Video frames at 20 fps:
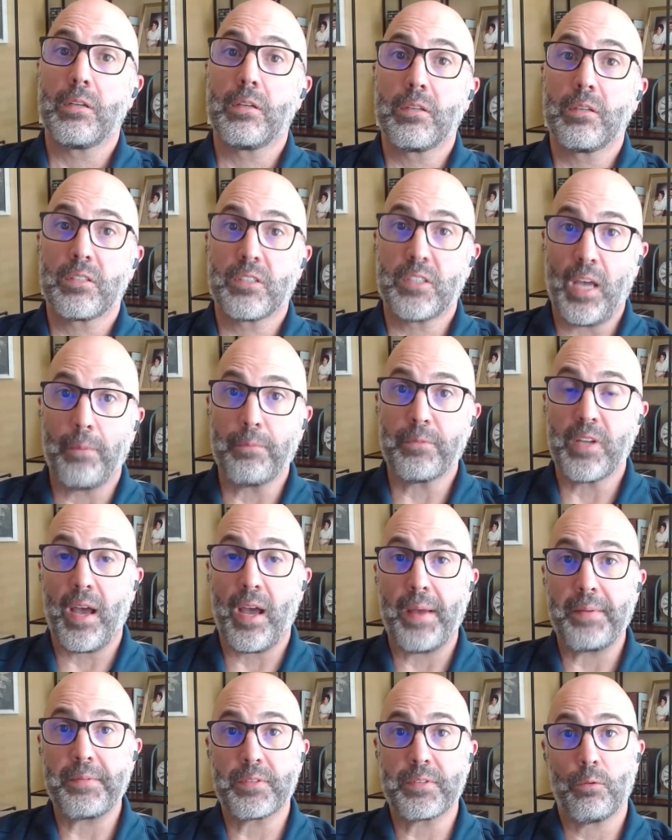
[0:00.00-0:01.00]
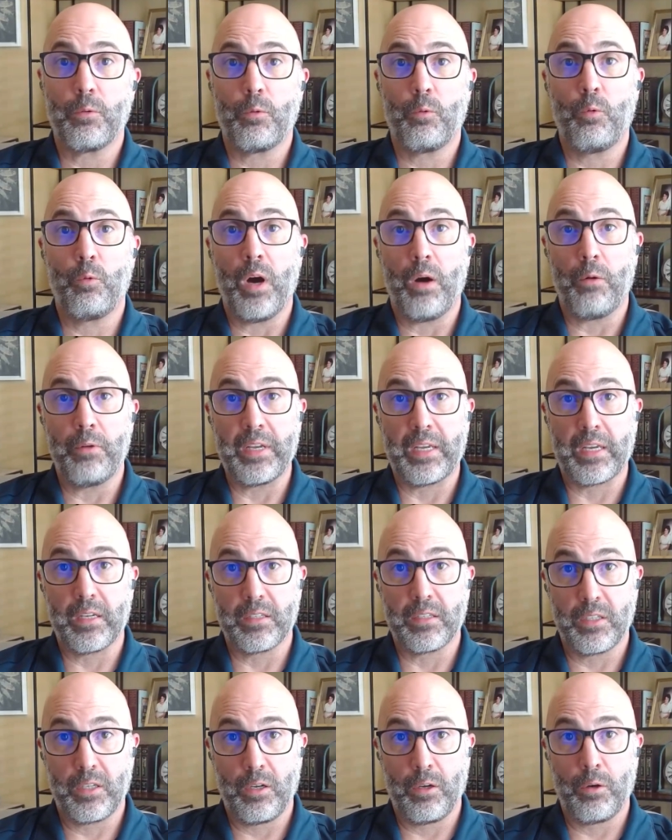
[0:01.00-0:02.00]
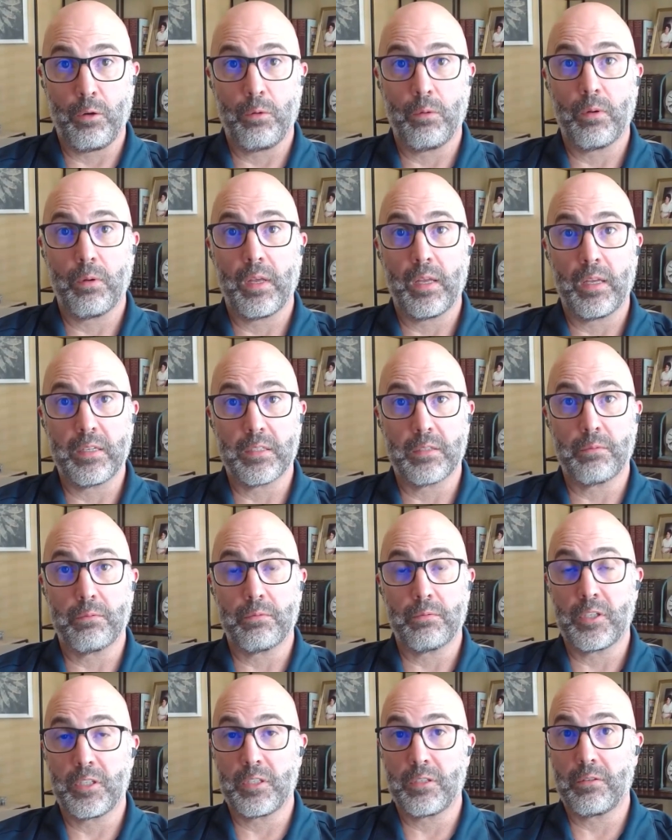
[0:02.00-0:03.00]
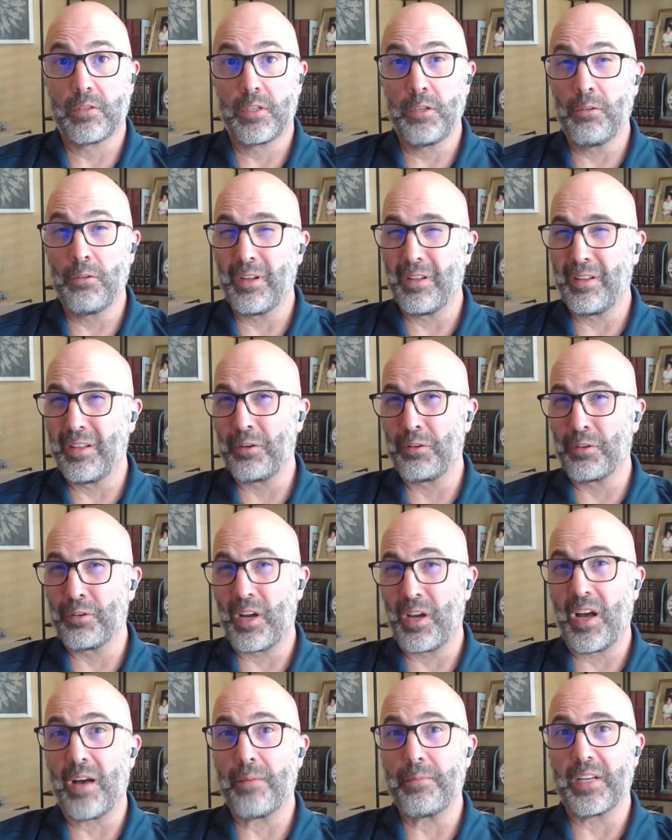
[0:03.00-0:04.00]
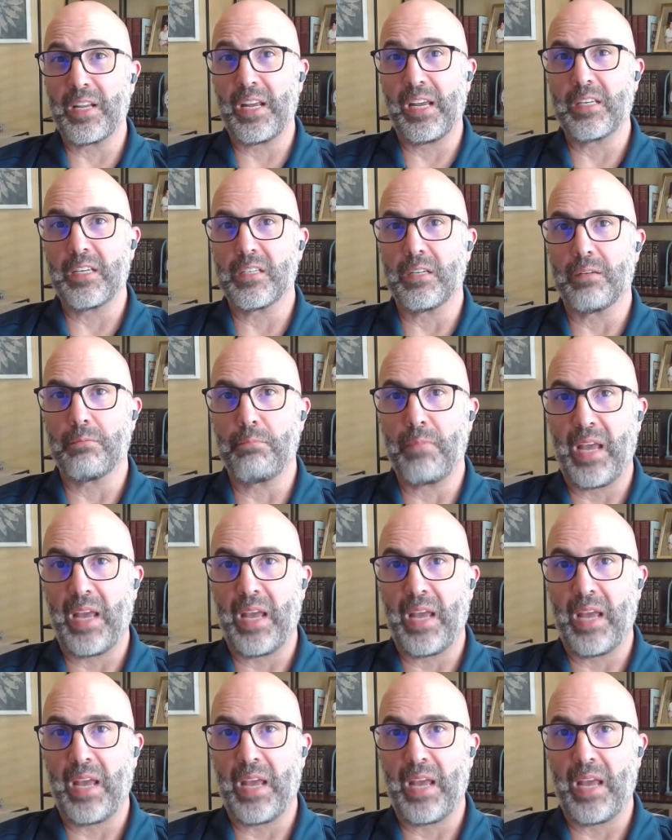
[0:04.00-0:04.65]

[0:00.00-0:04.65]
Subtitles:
Sometimes what we can do is do a little combination.